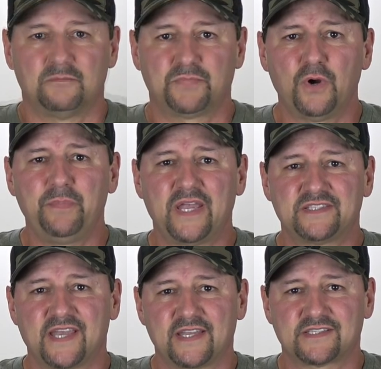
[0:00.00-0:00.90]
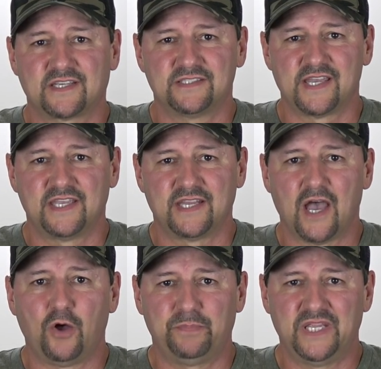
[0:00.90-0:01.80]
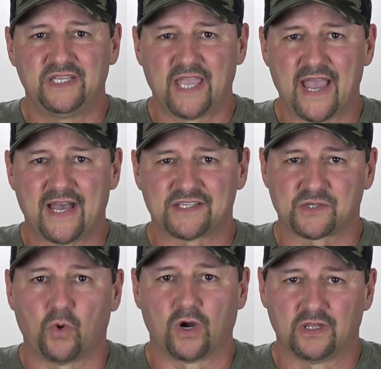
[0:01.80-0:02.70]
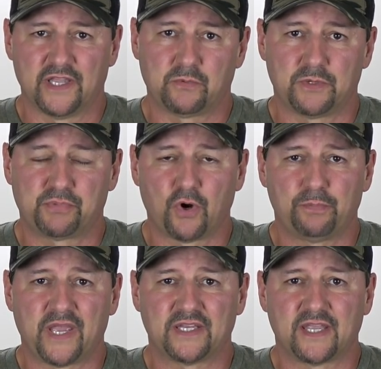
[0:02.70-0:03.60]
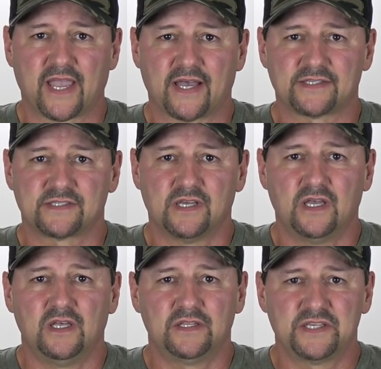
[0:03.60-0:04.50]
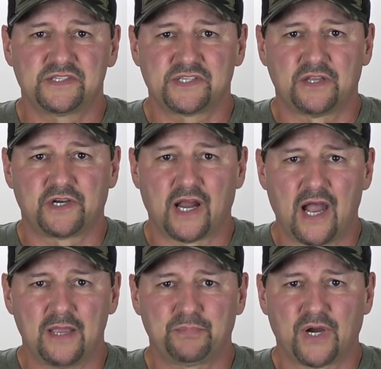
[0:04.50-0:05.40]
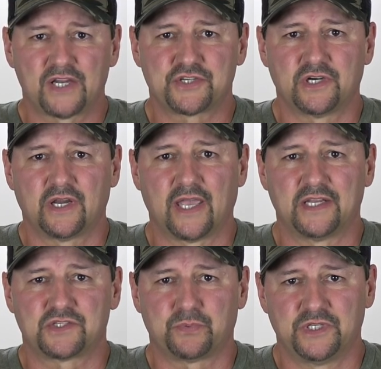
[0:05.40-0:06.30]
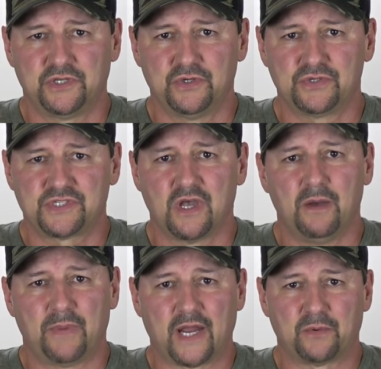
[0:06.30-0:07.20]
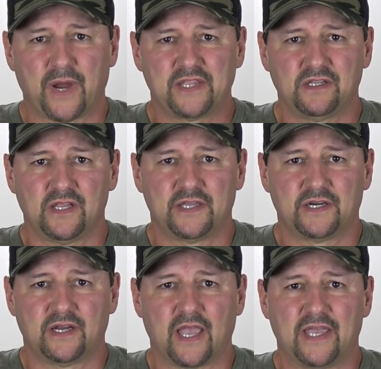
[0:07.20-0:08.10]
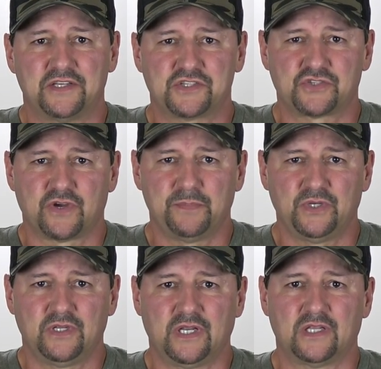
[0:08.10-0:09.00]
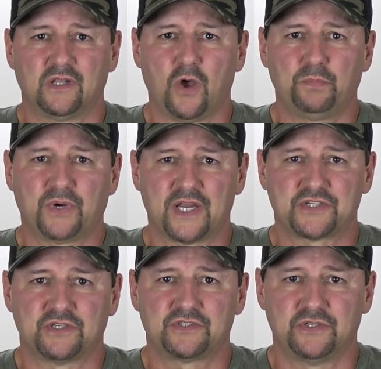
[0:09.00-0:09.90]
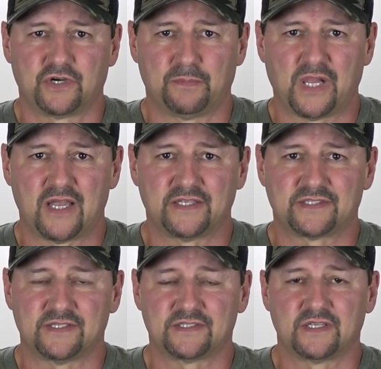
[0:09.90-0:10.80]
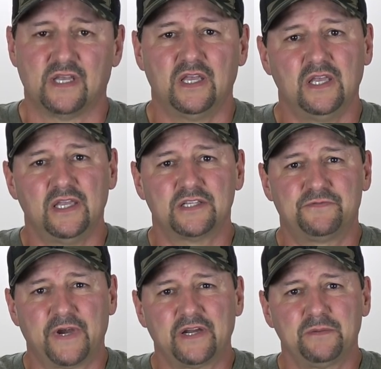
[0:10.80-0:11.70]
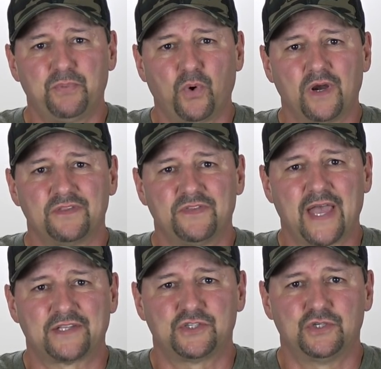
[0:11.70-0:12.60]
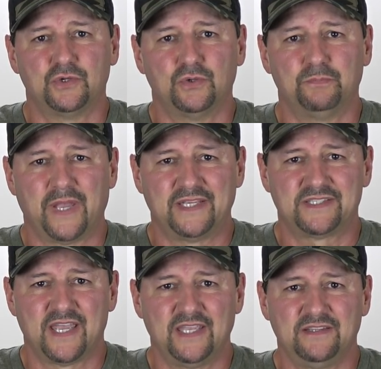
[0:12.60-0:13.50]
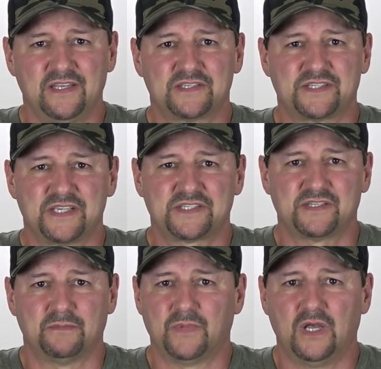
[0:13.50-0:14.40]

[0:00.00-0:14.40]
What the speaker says: Propane tanks contain LP gas, or liquid propane gas. This is under high pressure and it's reduced by a regulator and distributed in low pressure to your appliances. It's very important that you maintain this system,